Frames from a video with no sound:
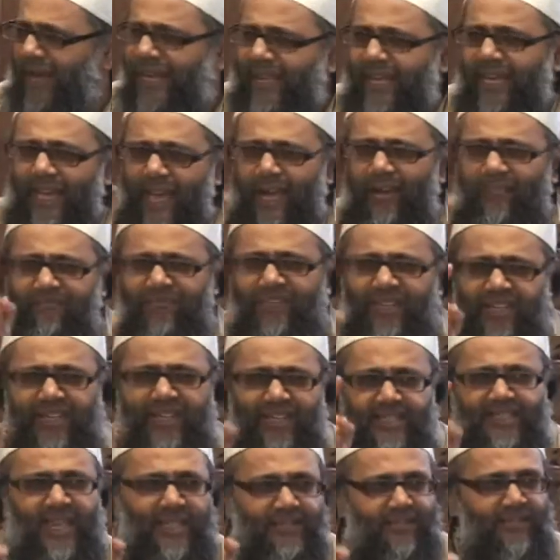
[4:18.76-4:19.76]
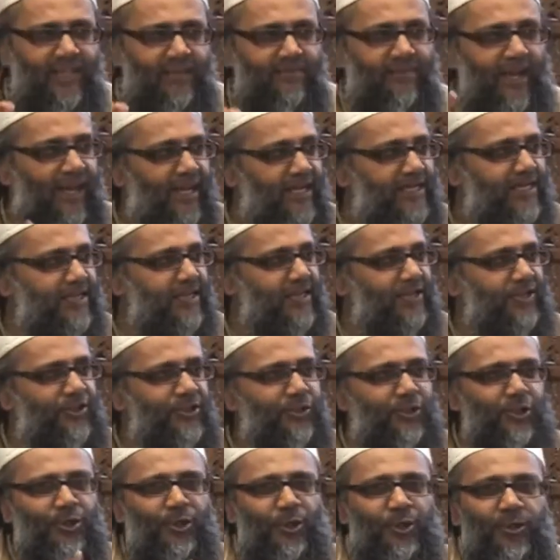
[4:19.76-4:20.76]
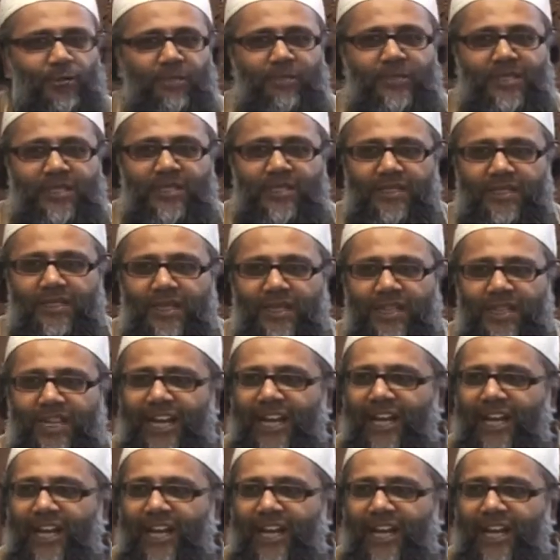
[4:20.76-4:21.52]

wagging our fingers at them as the norm to